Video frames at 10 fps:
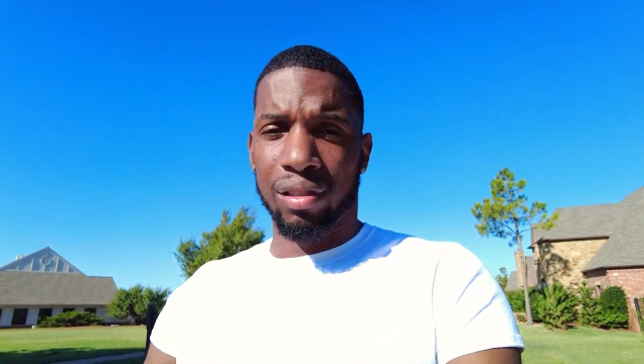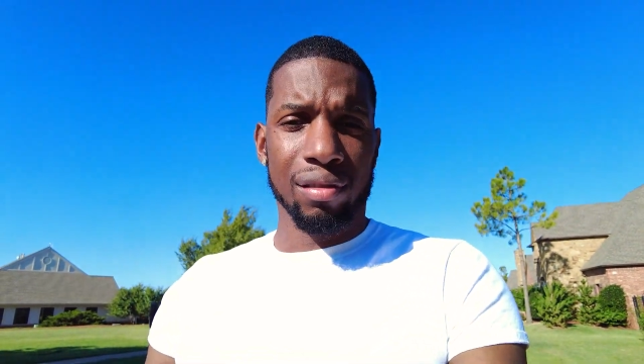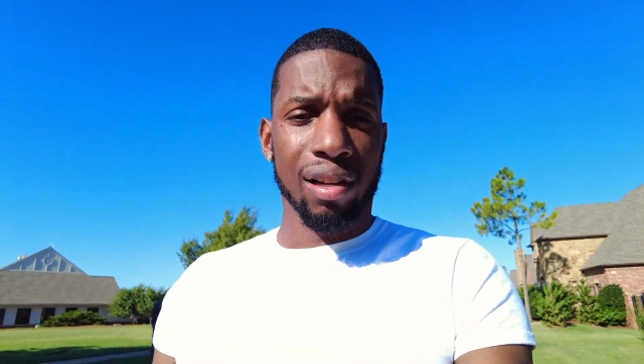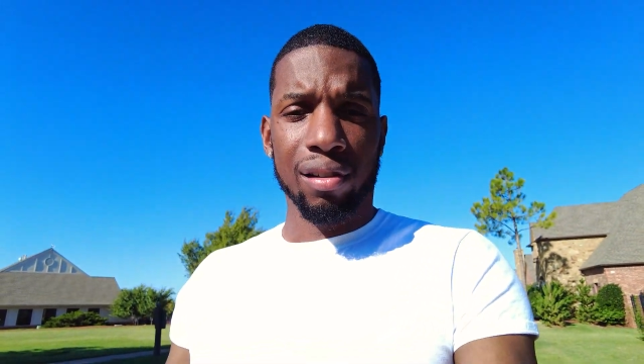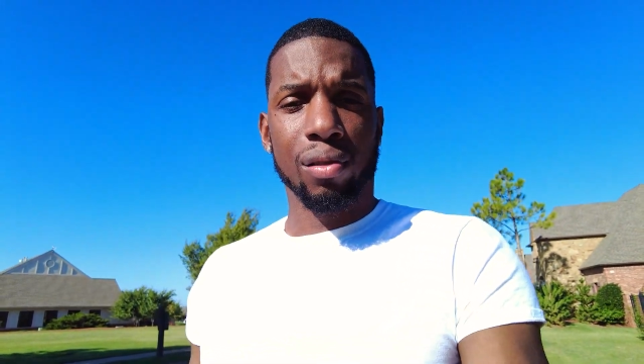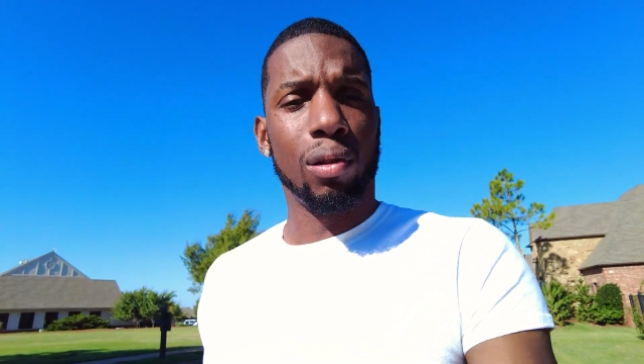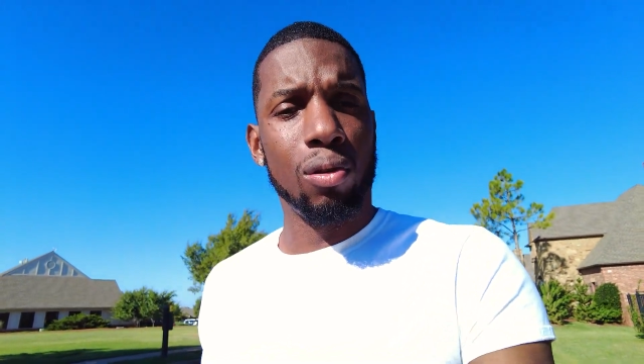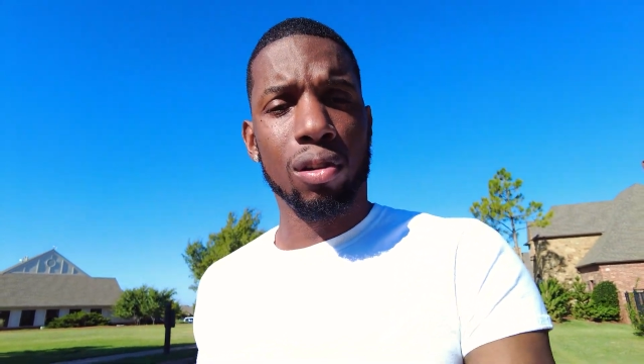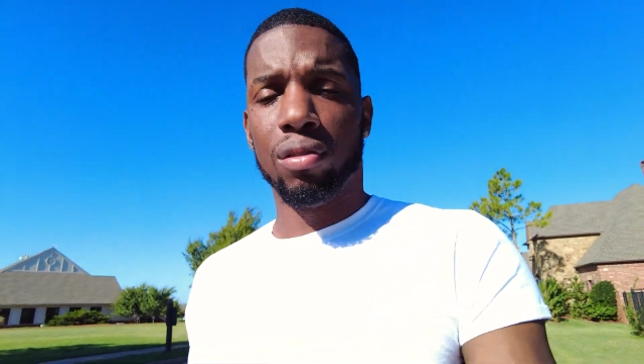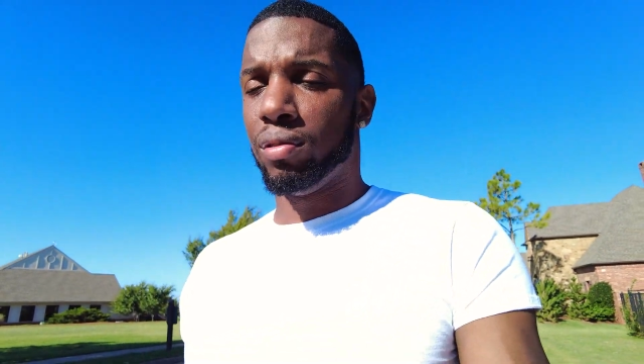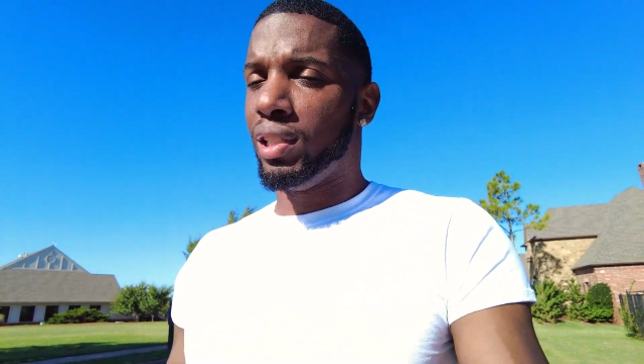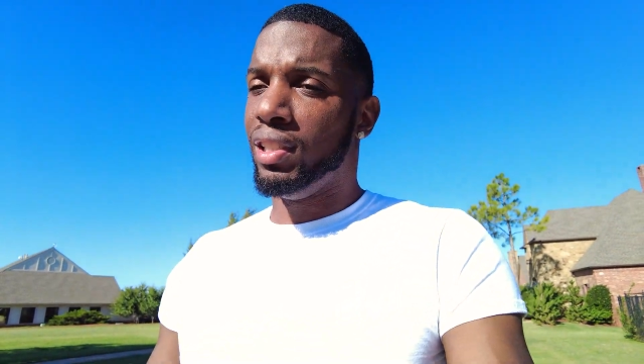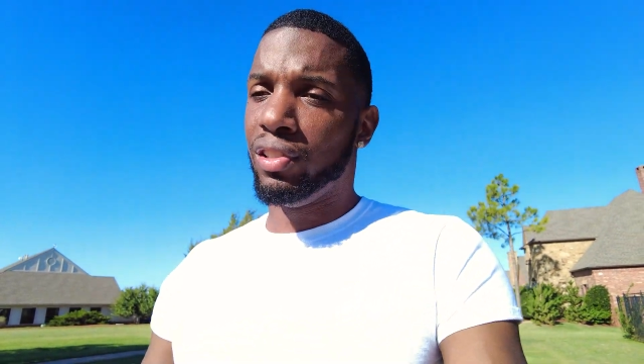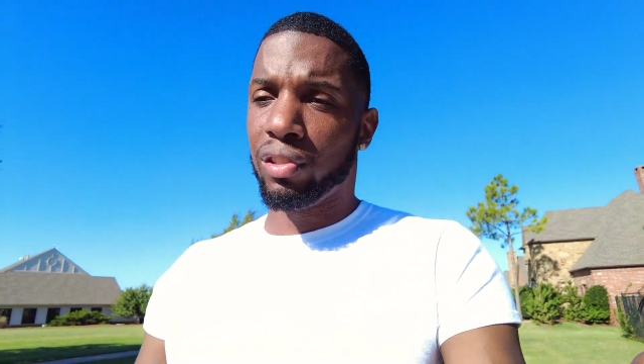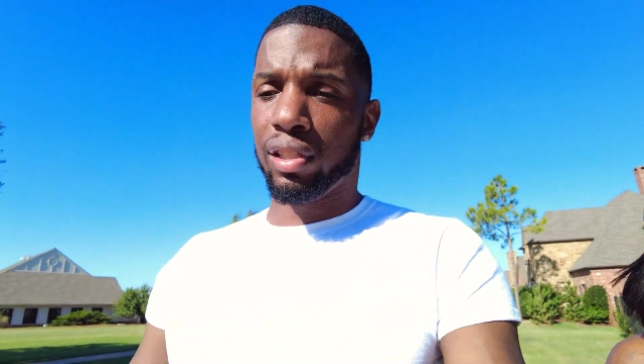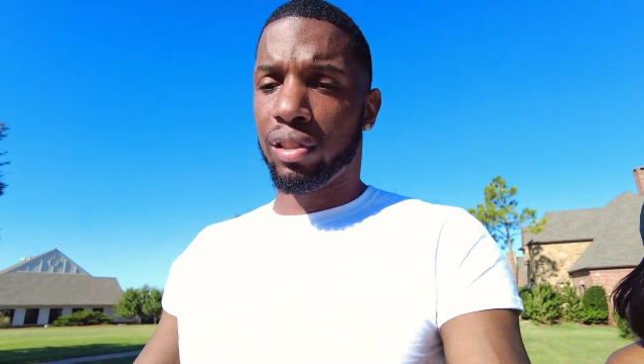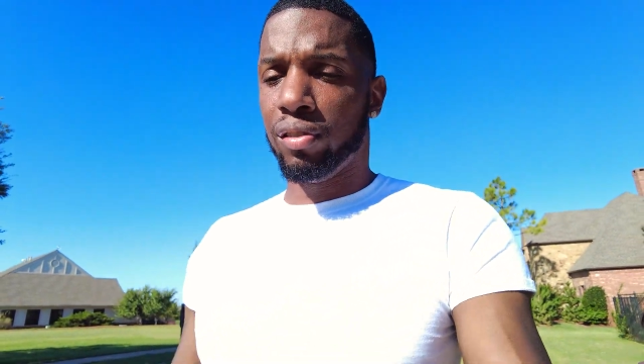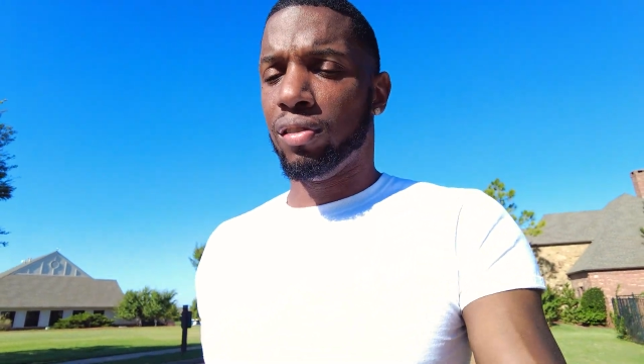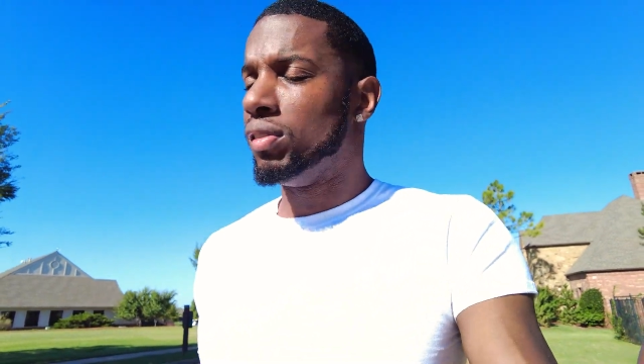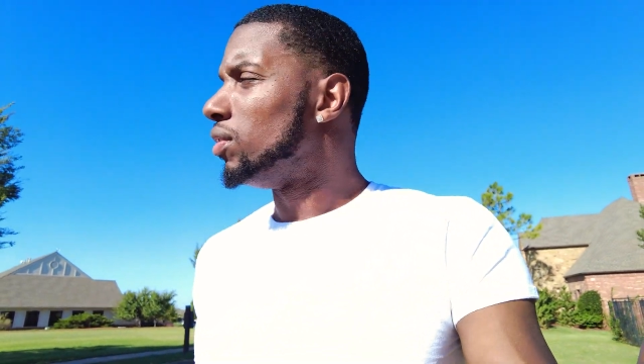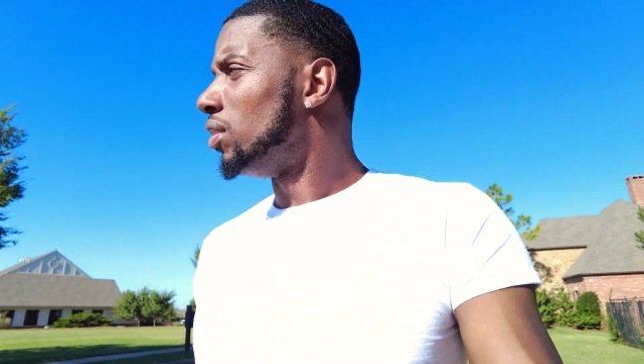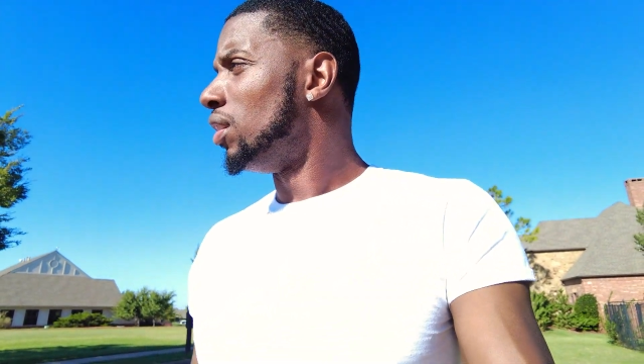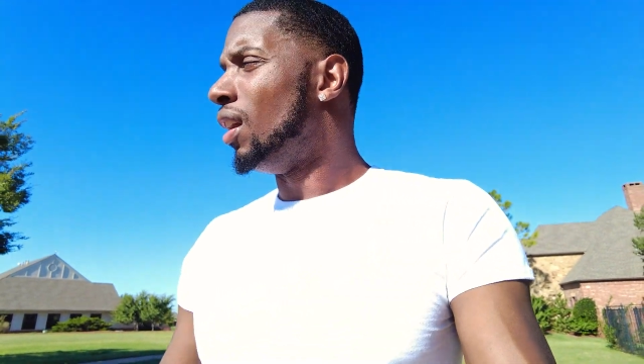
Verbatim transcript: you know, talk to the Lord on what He needs you to do. Yeah.